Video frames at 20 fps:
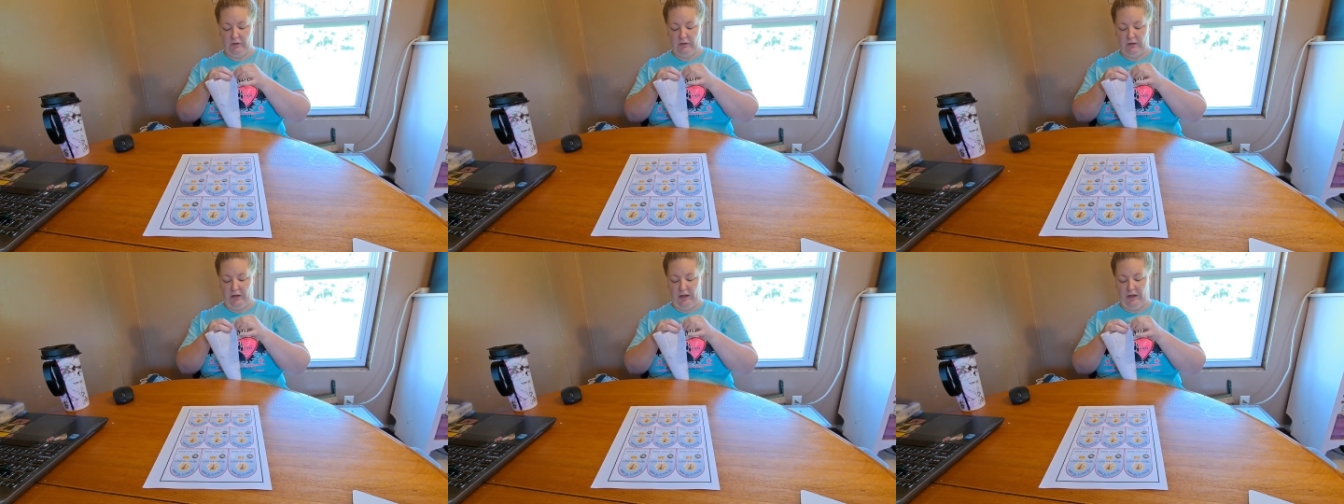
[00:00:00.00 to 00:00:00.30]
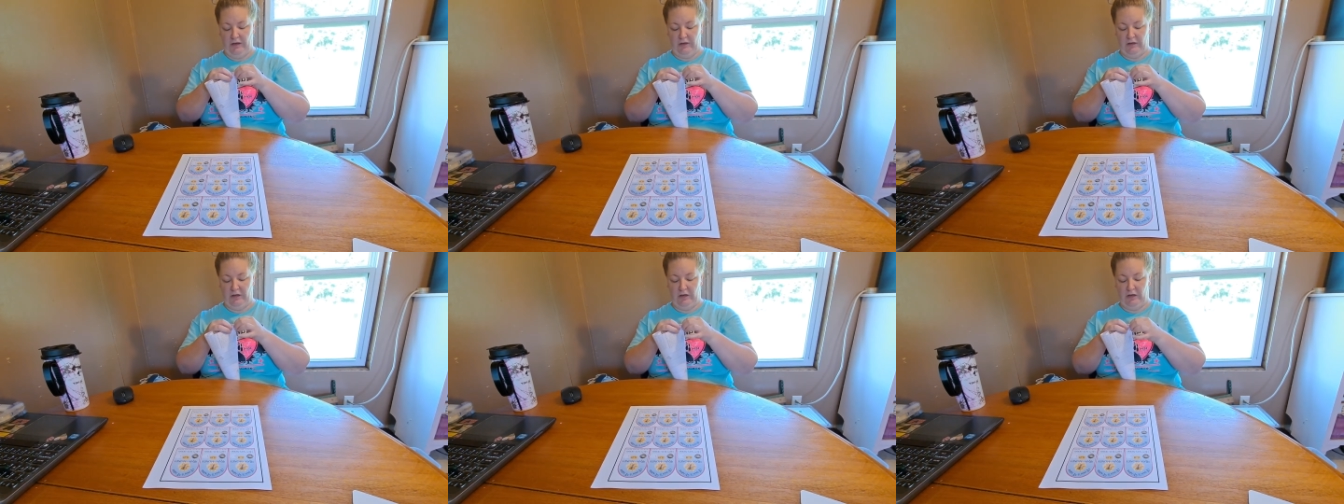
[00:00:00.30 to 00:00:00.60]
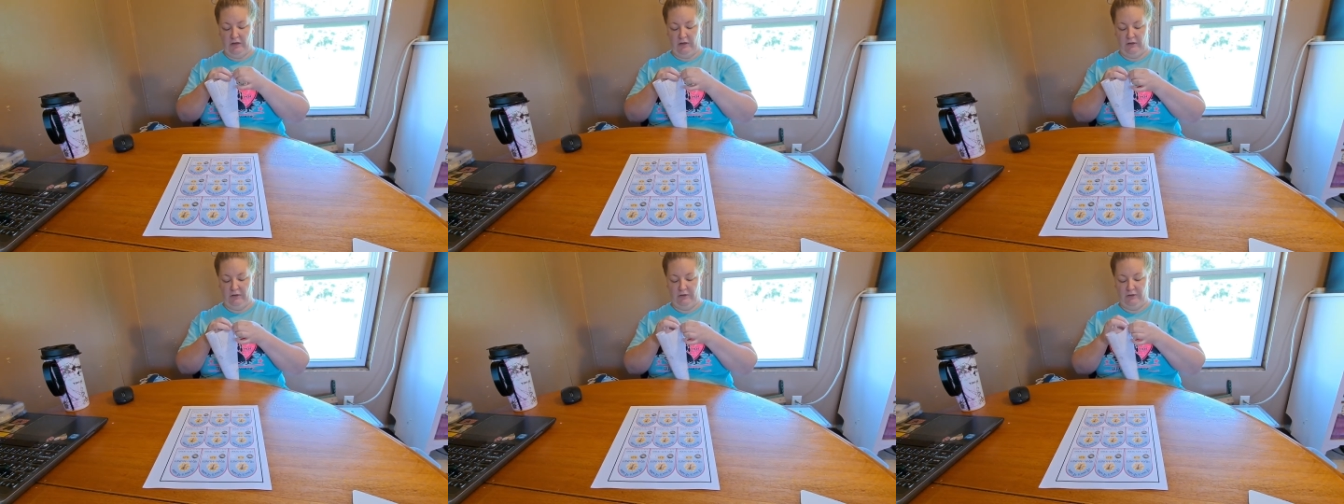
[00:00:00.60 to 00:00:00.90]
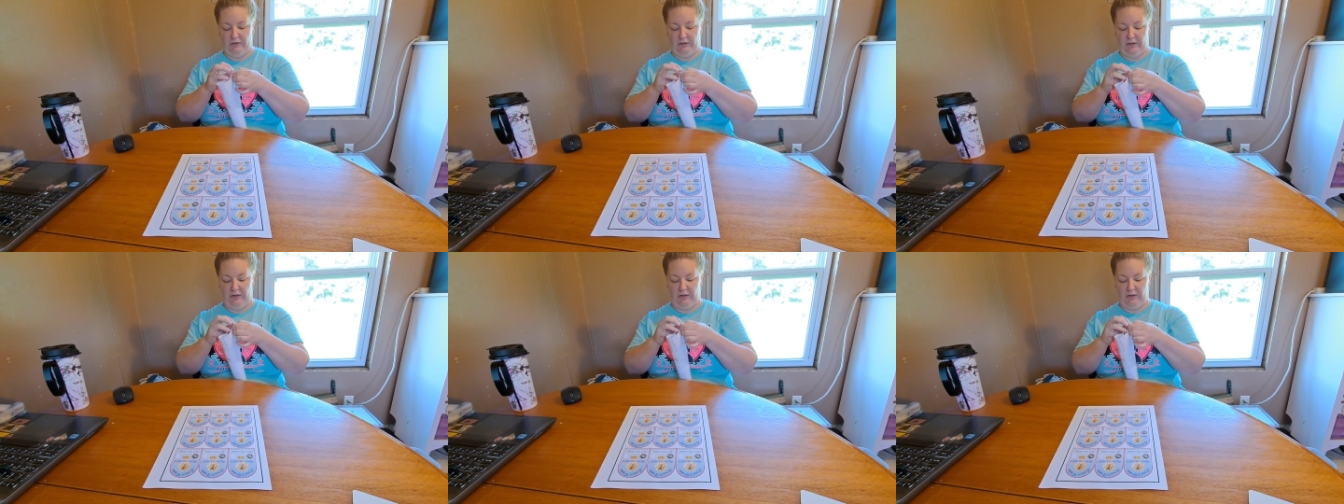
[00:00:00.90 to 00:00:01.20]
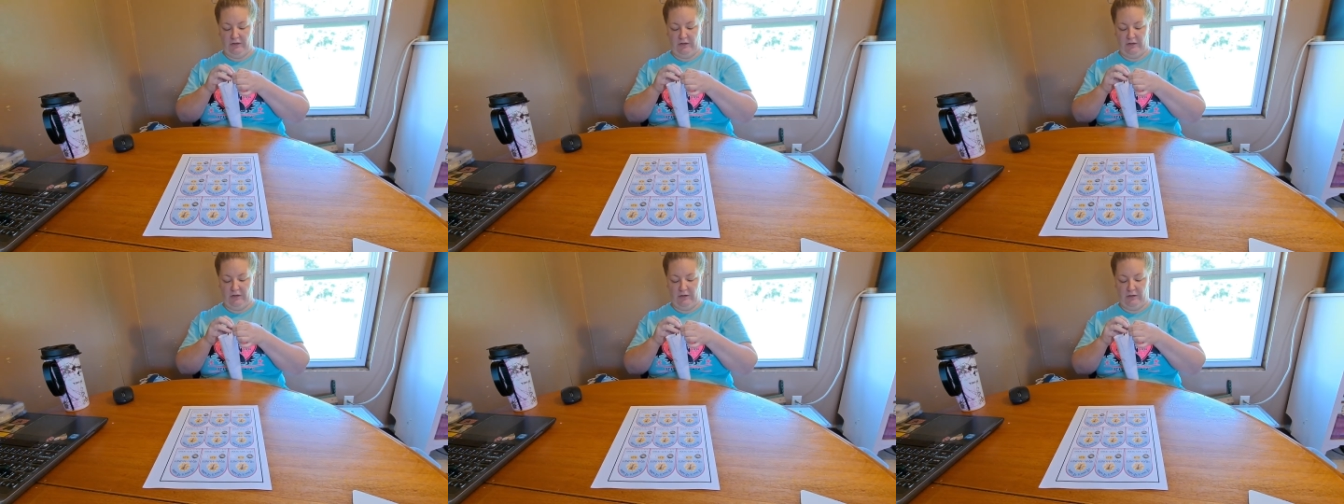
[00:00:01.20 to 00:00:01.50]
$8,
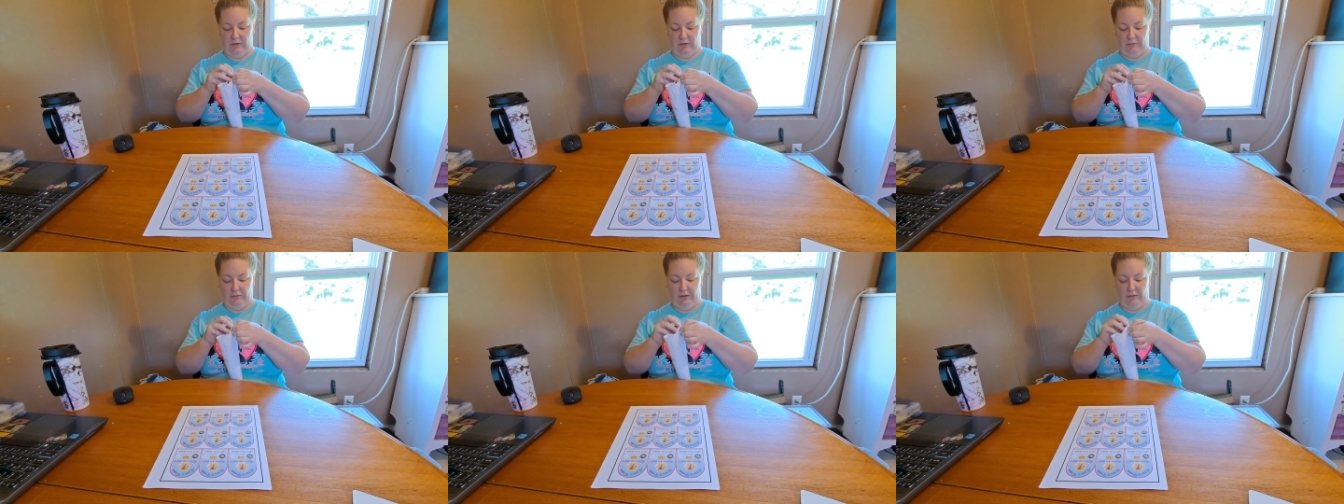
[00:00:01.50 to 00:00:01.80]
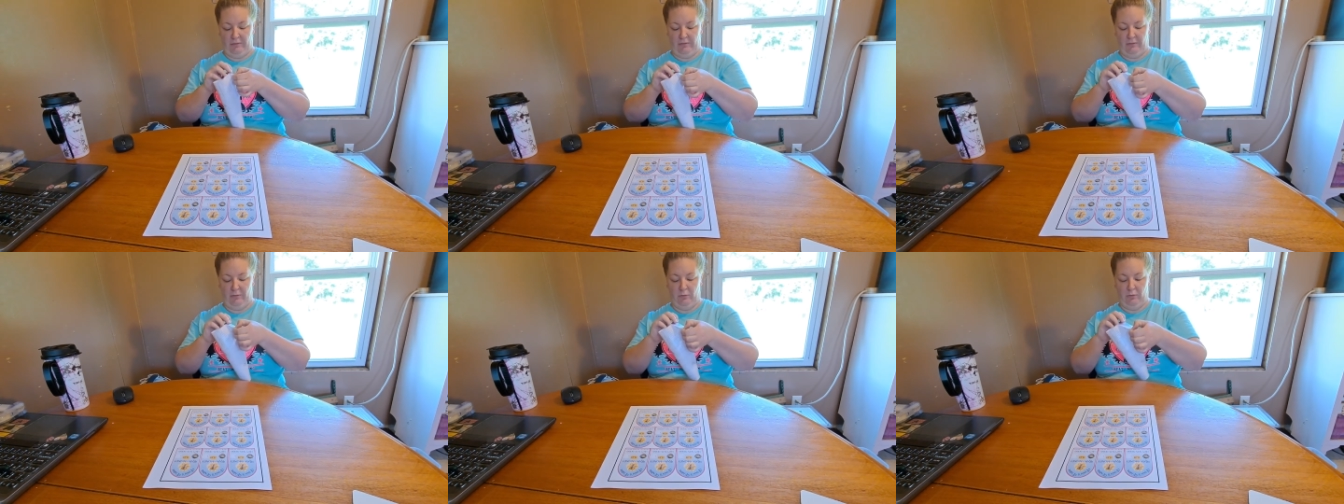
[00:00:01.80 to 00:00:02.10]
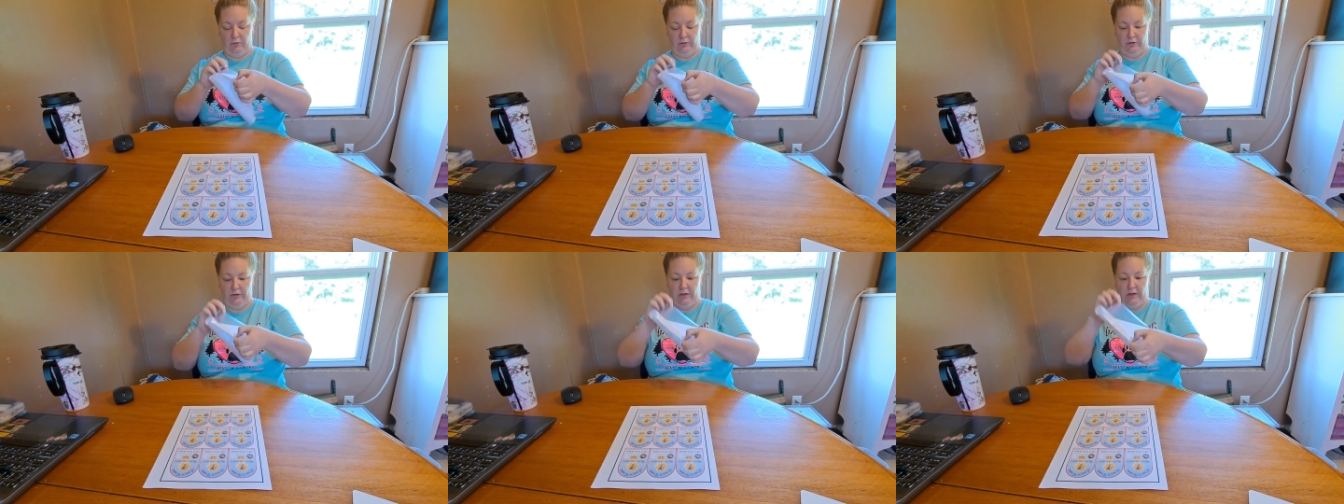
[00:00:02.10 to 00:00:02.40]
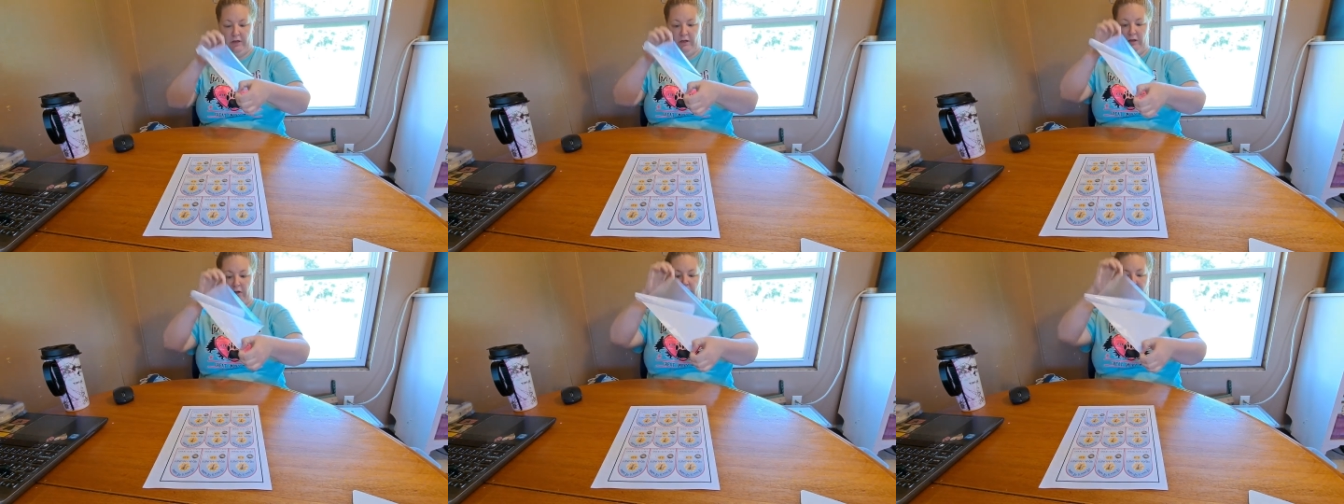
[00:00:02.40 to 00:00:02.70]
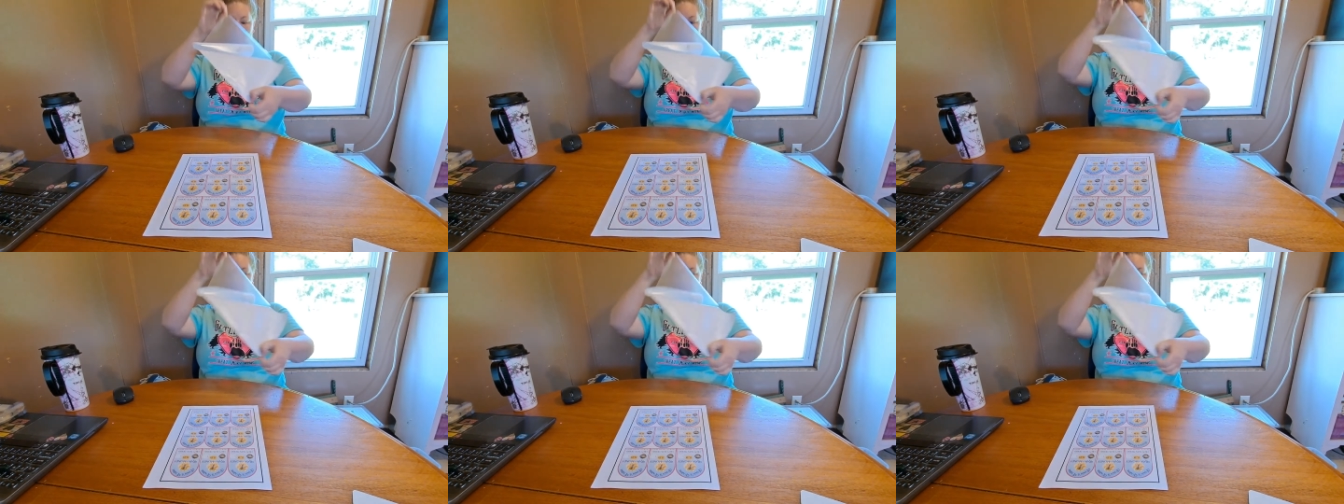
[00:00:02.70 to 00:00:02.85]
$10, maybe more than that.